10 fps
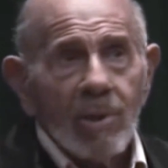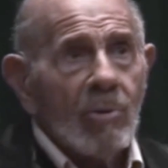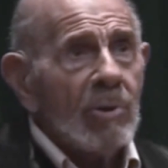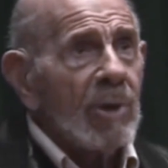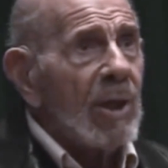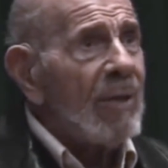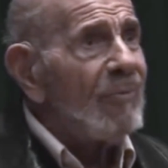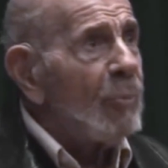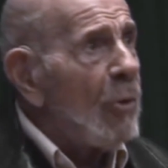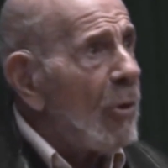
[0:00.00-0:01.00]
You're going to
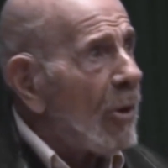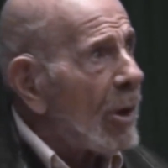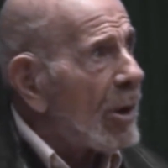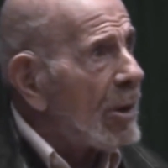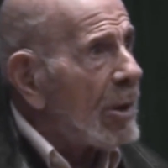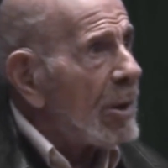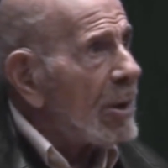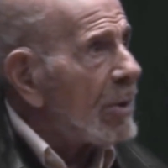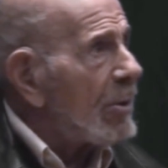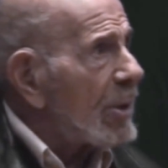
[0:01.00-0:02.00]
have war.
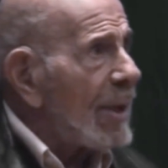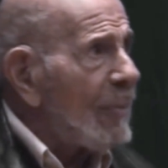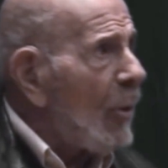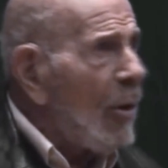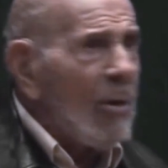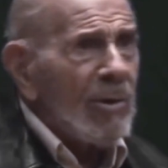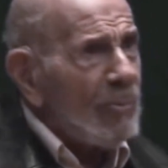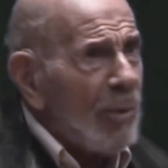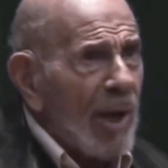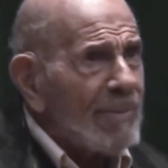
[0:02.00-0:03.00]
You're going to have all
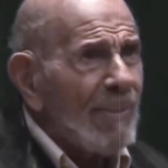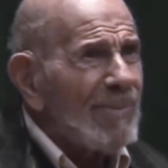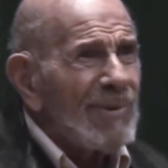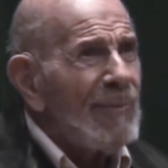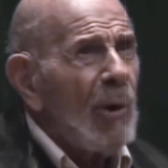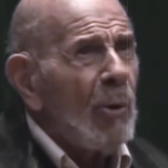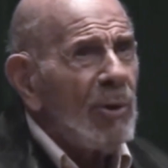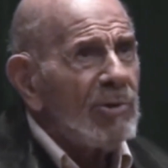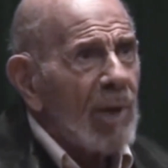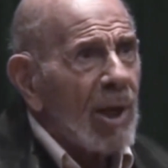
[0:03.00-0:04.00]
the problems you've
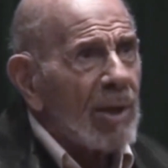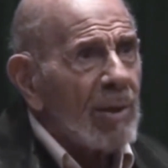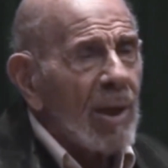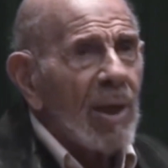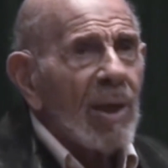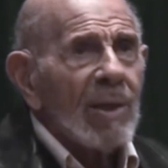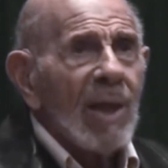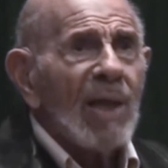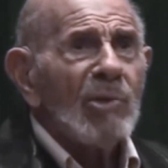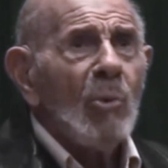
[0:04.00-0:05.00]
always had.
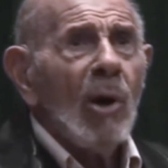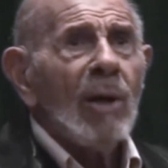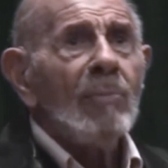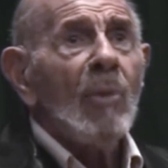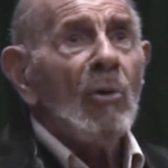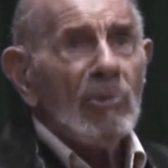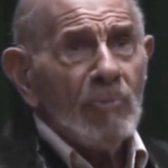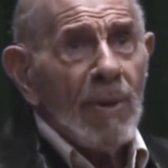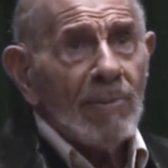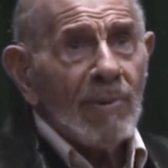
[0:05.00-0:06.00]
That's why
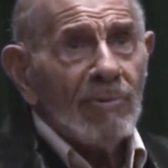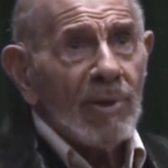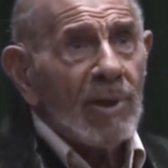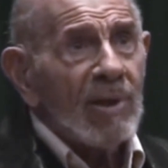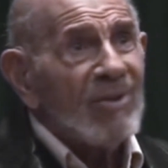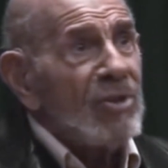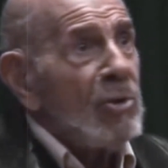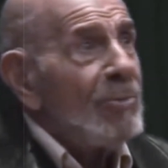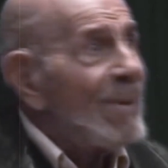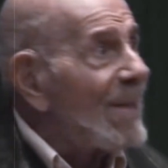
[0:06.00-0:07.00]
most people think it's
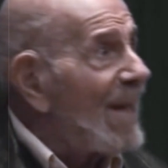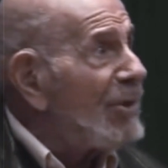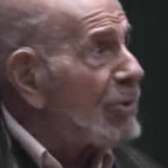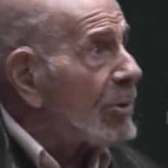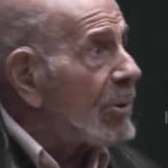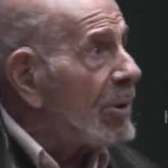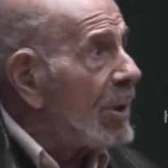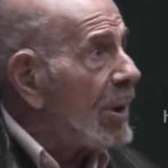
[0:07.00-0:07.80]
human nature.